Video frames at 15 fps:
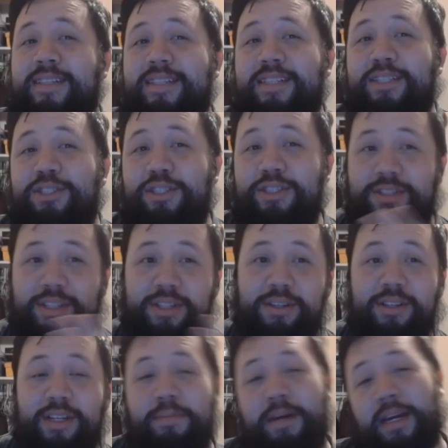Is she
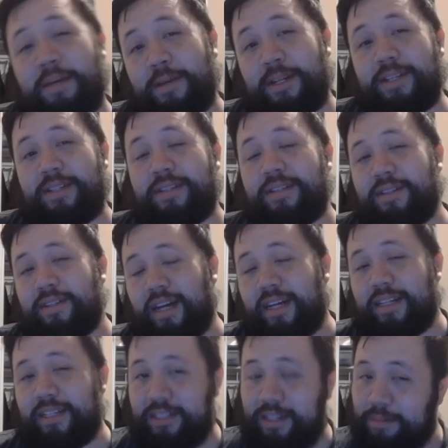still, in my opinion, I
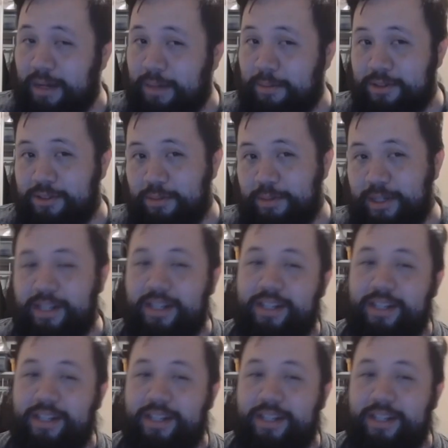think, in my personal opinion,